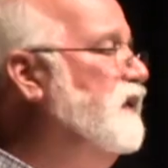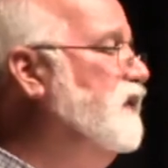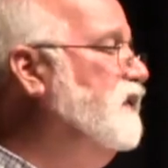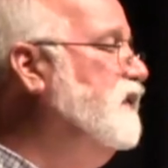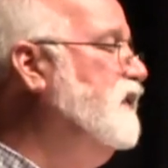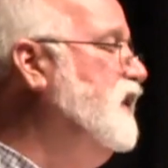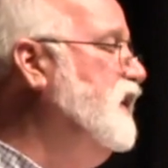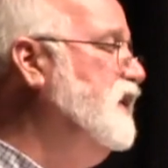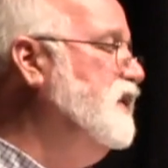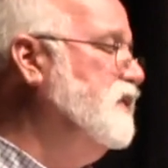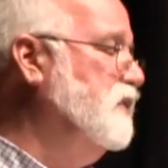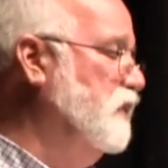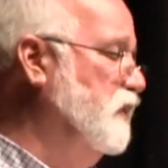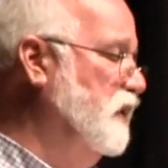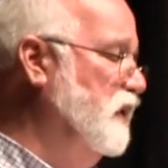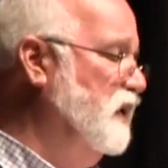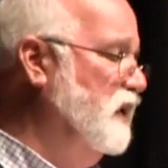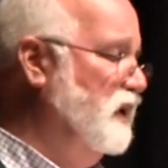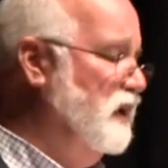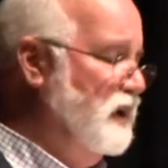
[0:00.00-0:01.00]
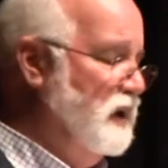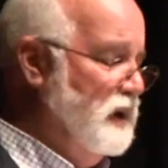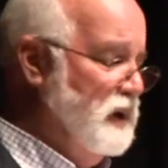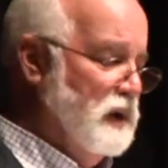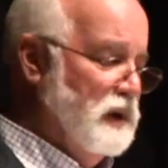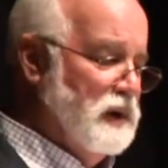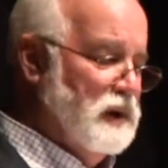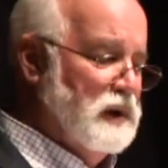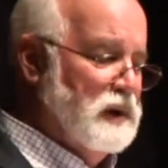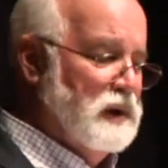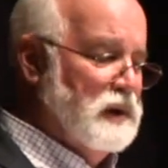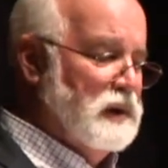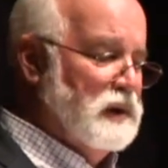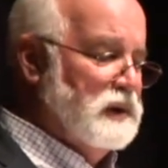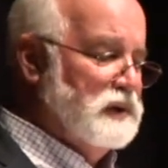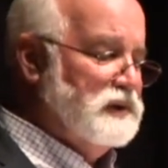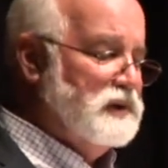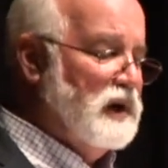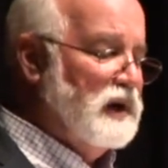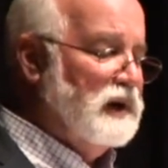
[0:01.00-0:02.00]
this detour,
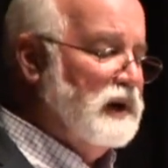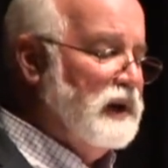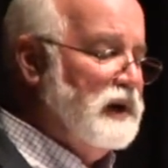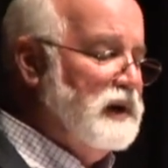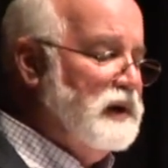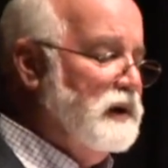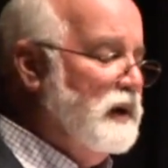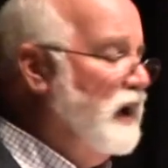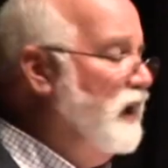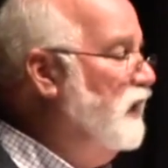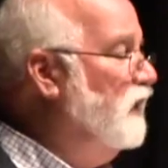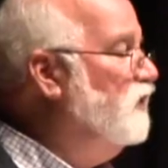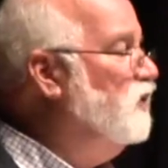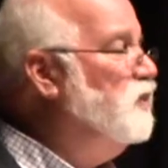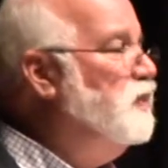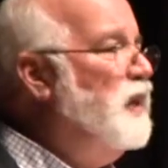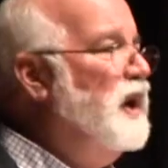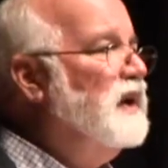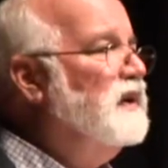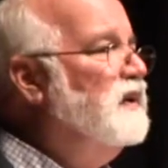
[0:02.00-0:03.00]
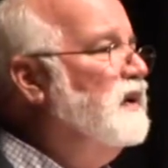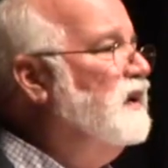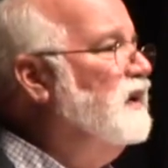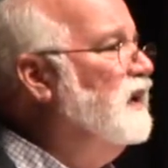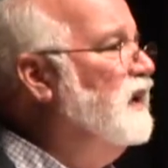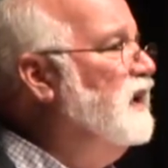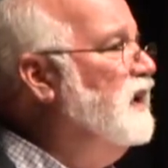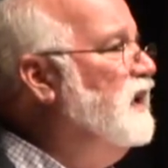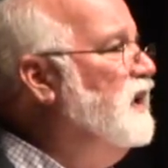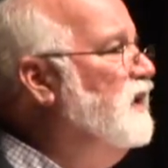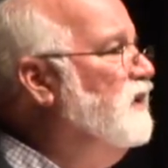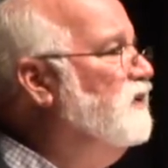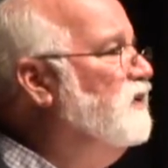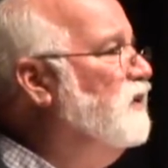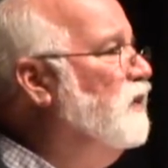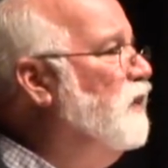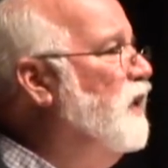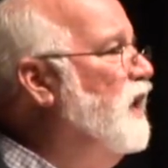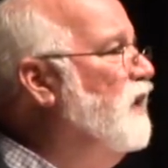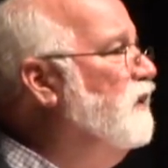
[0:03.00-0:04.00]
suddenly, unexpectedly, he's
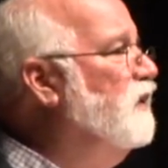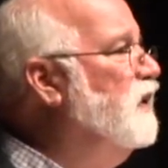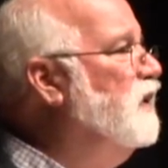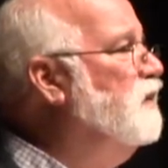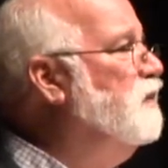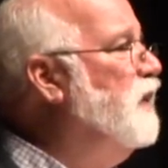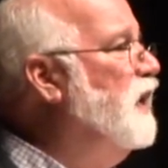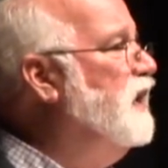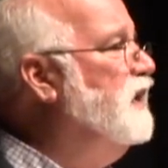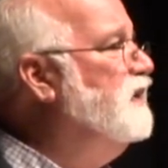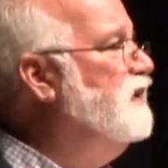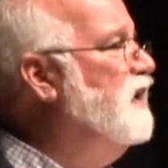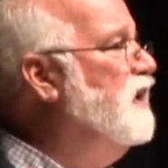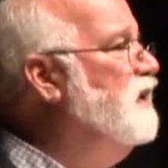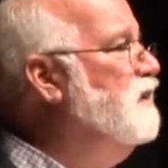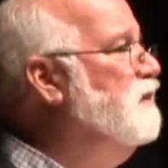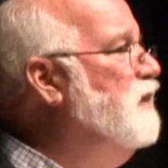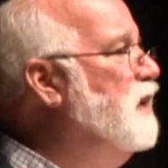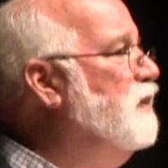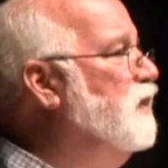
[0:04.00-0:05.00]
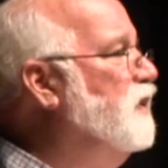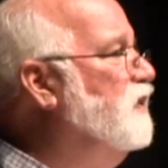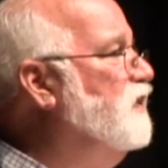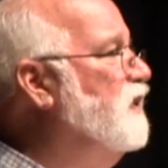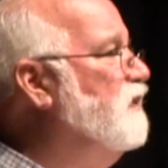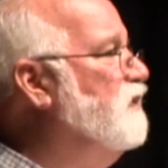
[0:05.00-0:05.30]
surrounded by 10 members